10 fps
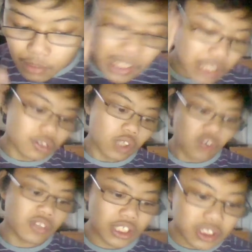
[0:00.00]
may not
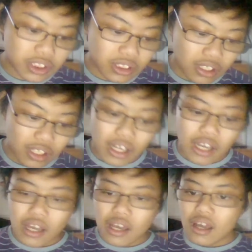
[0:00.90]
know this,
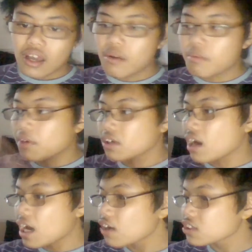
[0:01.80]
but
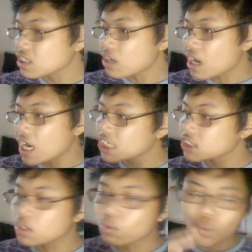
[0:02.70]
I actually
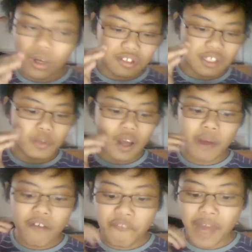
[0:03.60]
wanted to become
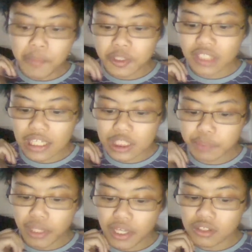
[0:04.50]
a famous tennis
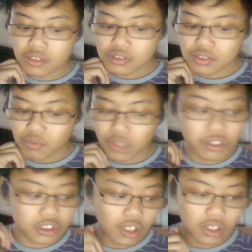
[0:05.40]
player when I
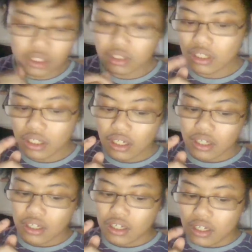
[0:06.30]
was younger.
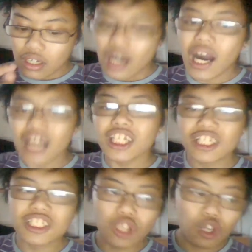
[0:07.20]
I
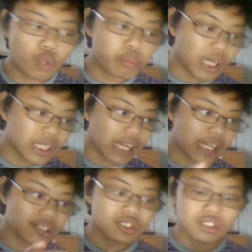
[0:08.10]
actually still do play
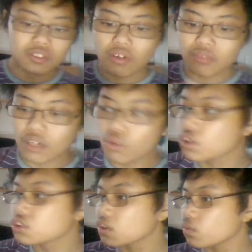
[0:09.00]
tennis, like
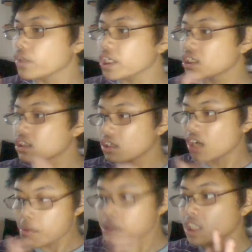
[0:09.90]
once a week.
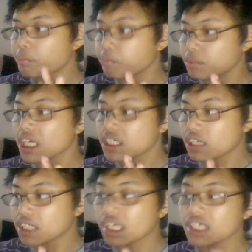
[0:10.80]
I'm actually decent
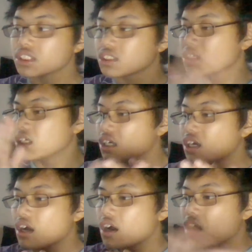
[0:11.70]
at tennis.
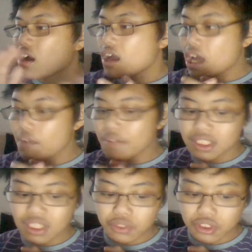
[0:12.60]
Ever
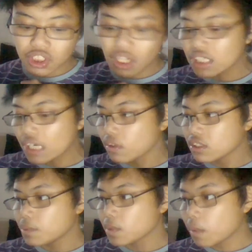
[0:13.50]
since I was a child, I
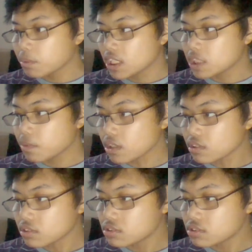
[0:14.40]
wanted to become a tennis player.